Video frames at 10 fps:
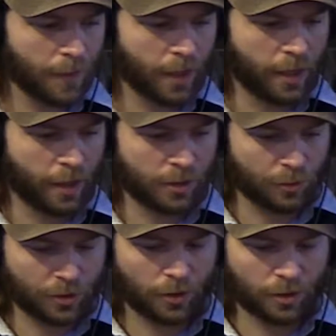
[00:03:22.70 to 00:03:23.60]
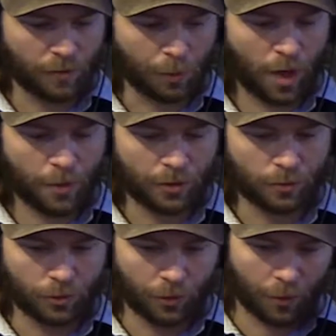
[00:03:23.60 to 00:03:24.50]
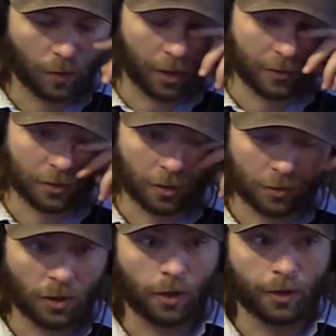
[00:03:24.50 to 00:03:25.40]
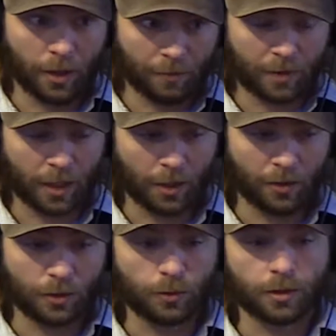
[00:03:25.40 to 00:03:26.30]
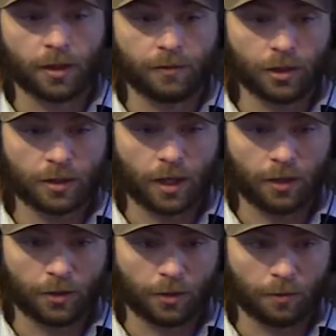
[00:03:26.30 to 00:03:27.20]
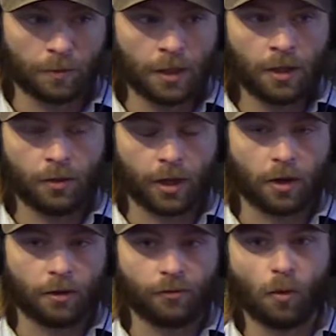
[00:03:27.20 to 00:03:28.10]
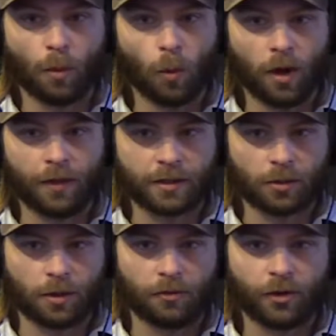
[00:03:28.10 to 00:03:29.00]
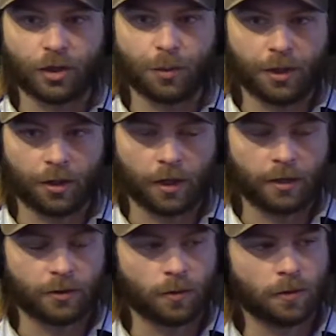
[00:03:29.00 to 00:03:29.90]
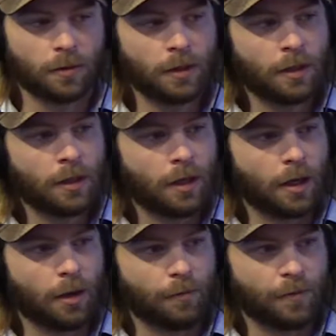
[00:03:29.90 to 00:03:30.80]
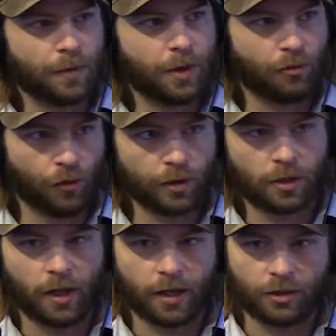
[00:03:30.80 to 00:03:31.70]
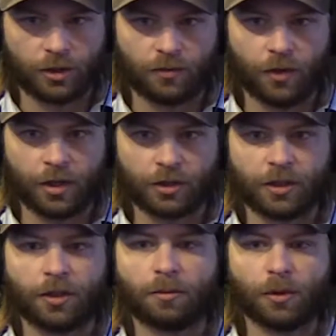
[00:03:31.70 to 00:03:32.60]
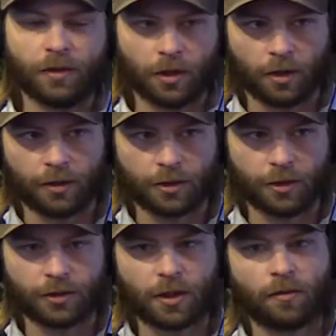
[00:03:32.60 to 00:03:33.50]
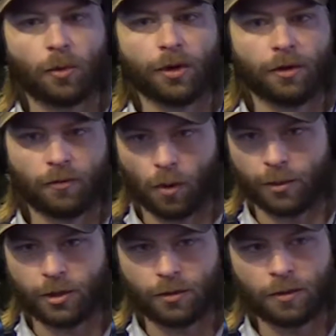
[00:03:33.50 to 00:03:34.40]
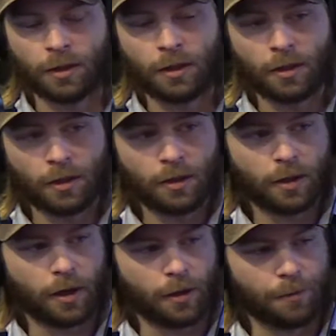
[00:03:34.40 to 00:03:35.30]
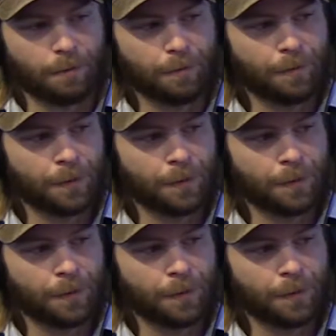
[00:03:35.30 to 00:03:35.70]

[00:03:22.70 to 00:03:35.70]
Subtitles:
as a result of the primary school doing well, they started a secondary school. So they've just got they call it Form 1, that's sort of the freshman year high school. Their first class just finished, and they're moving on to their sophomore year, Form 2. And